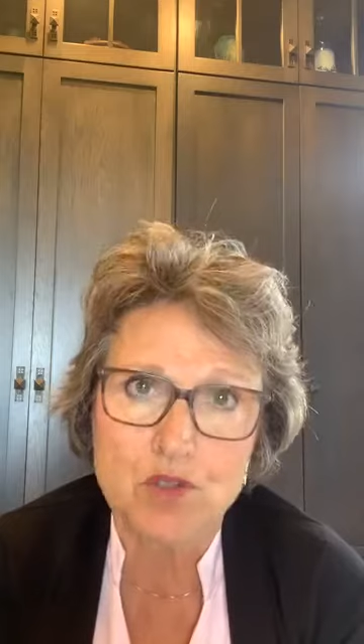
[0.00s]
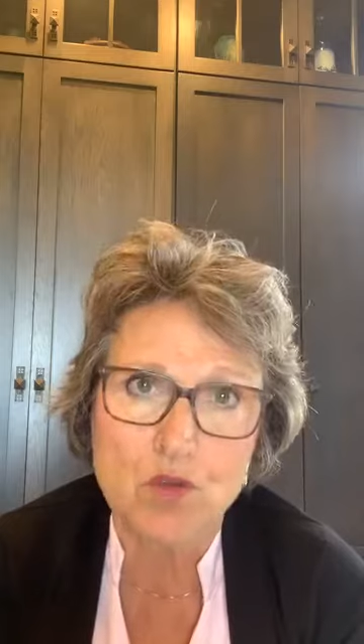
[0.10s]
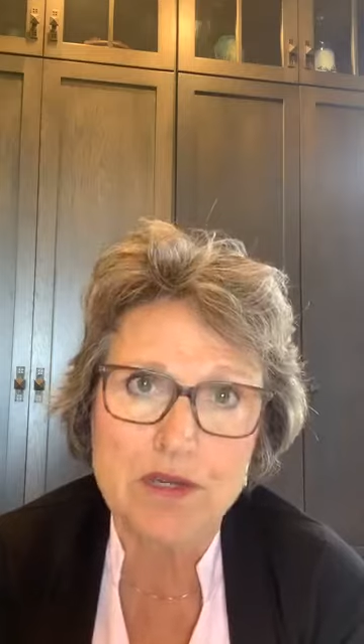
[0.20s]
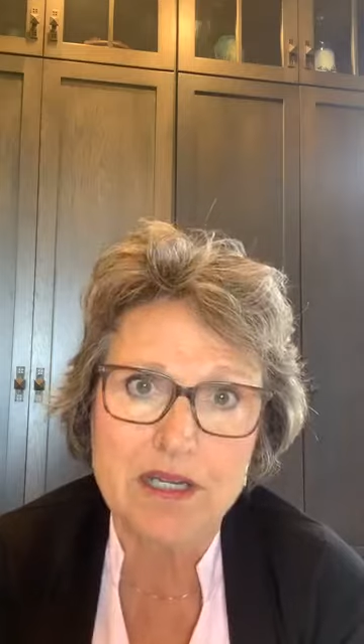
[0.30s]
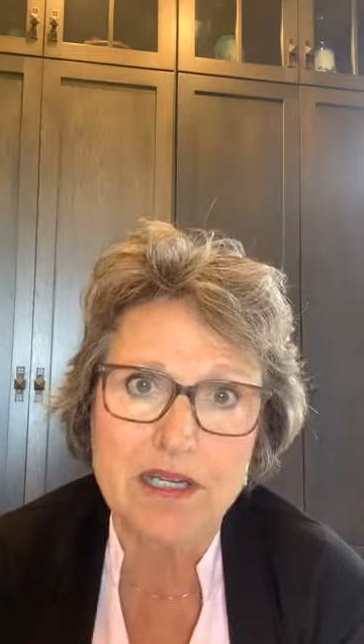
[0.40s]

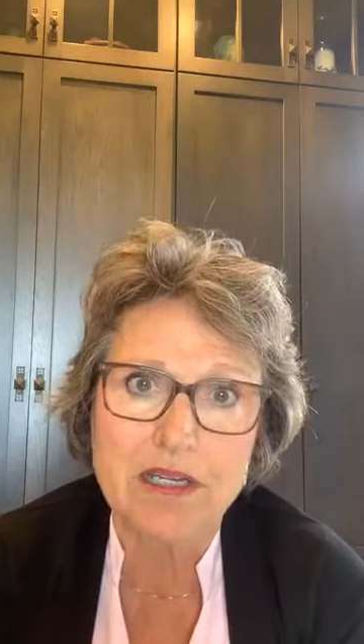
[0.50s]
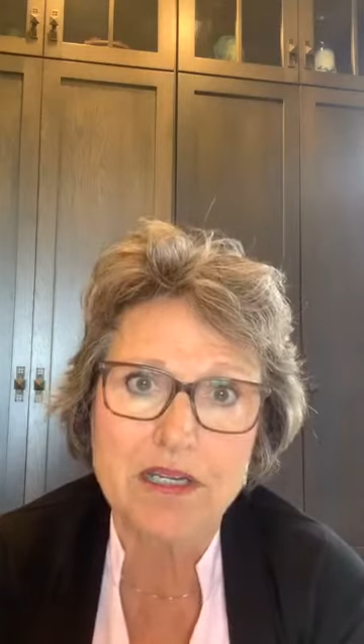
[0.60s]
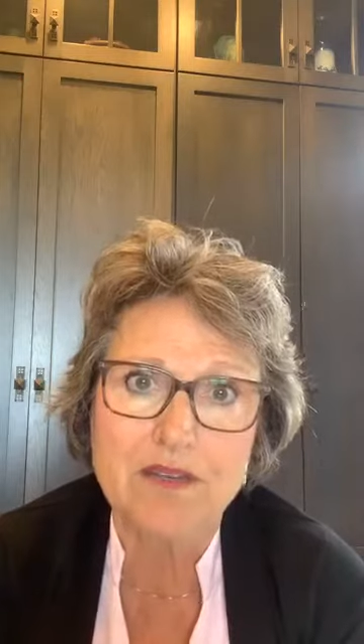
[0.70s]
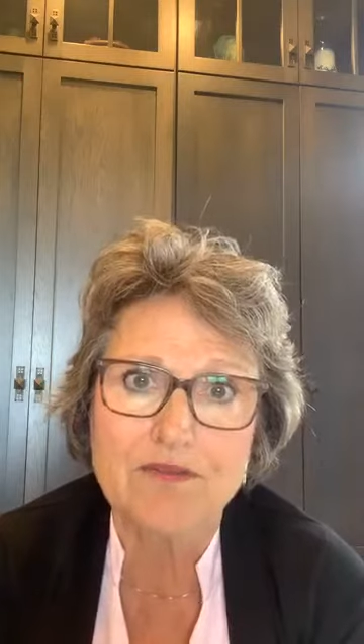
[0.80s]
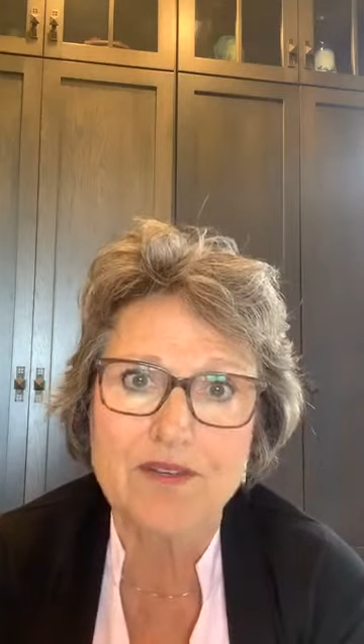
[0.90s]
joining
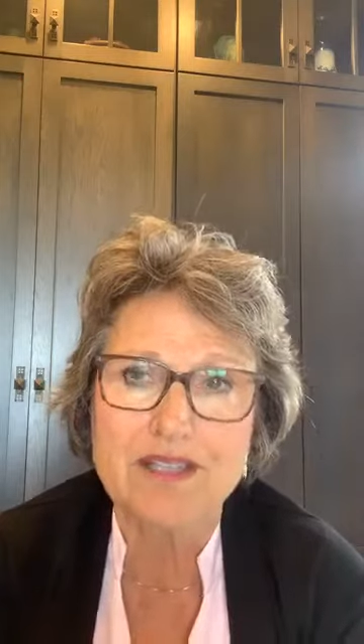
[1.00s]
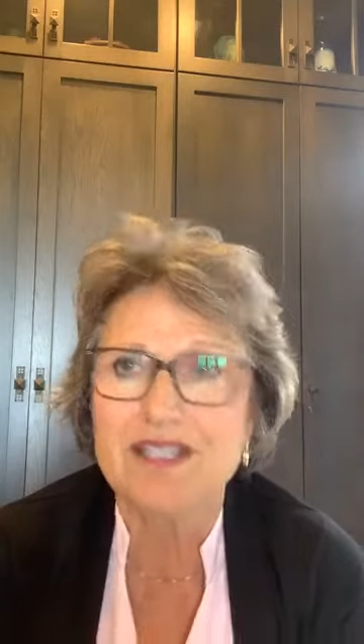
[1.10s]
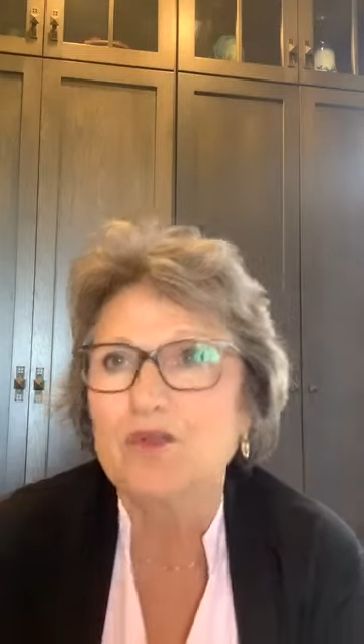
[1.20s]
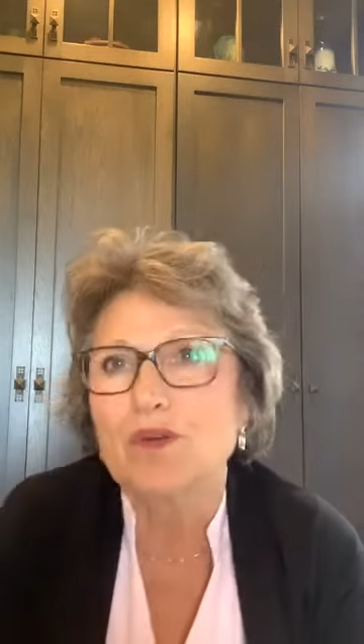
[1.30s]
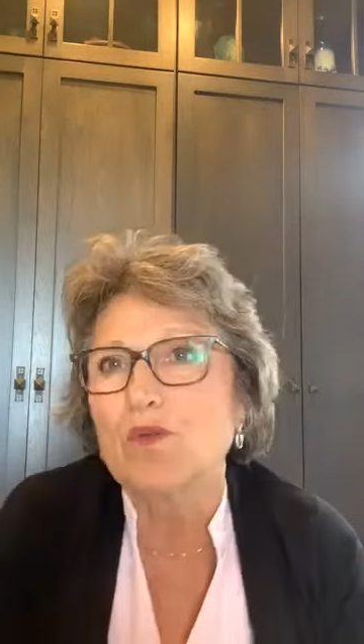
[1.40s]
because
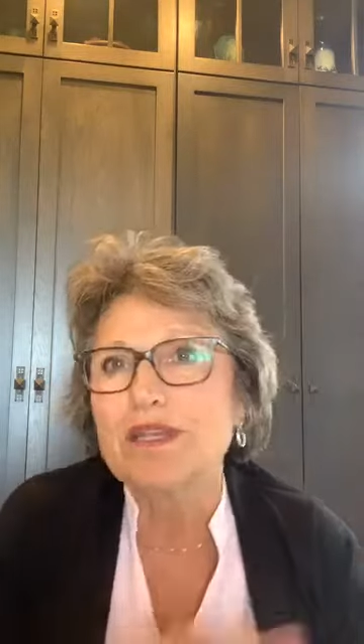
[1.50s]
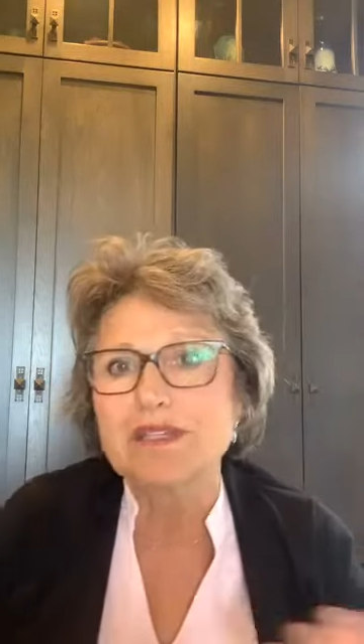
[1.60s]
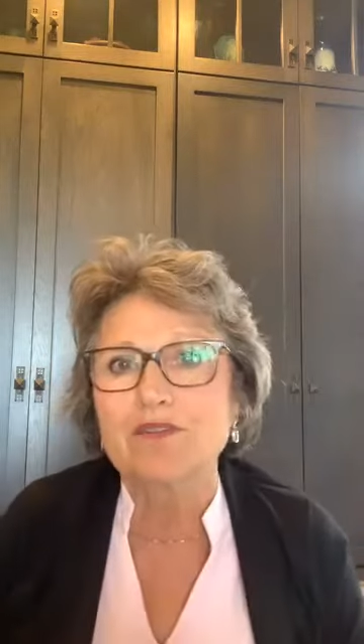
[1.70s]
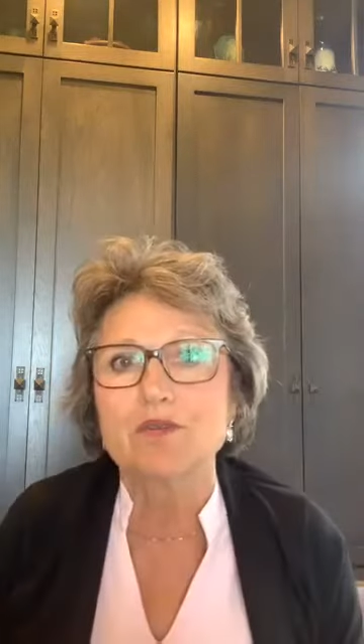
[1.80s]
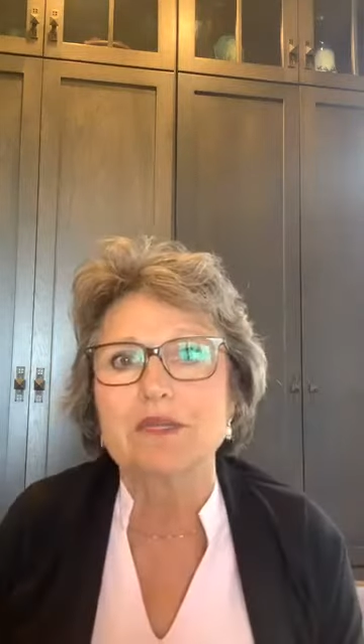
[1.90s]
I don't want to
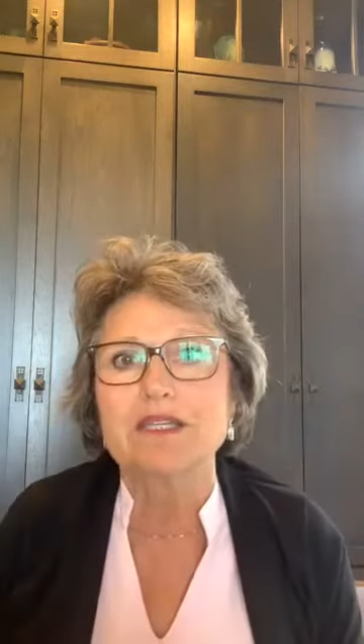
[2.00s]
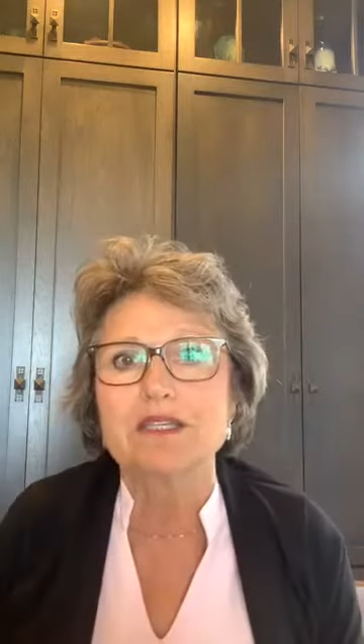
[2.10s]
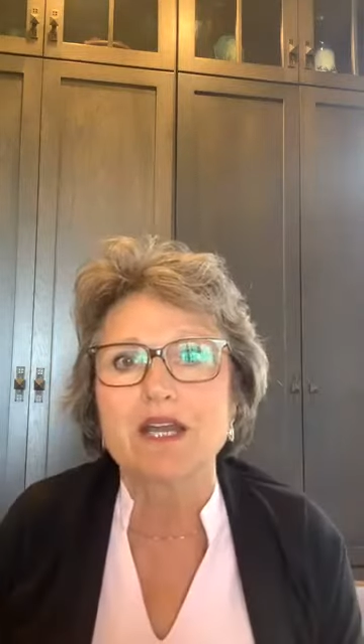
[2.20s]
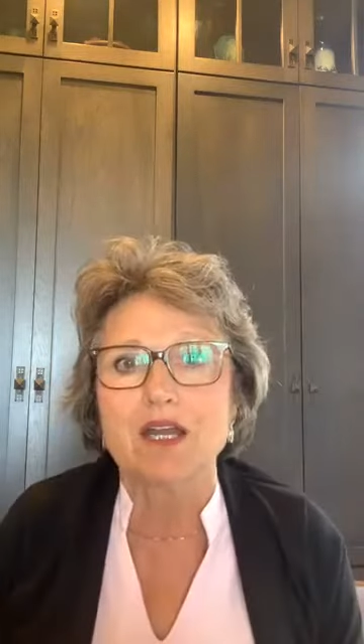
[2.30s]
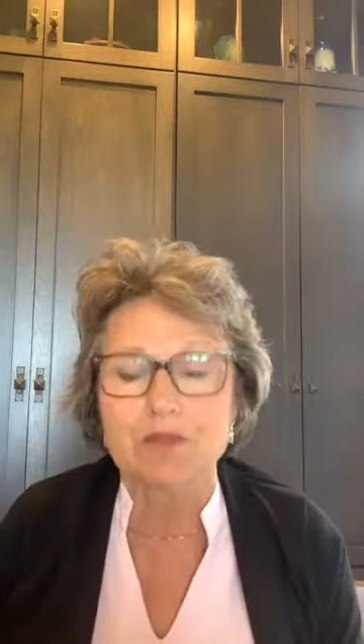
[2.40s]
waste
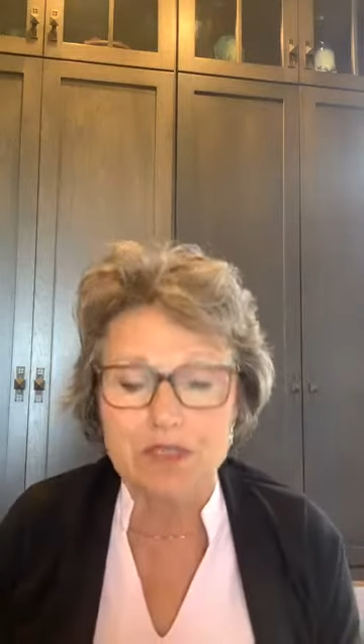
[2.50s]
everybody's time.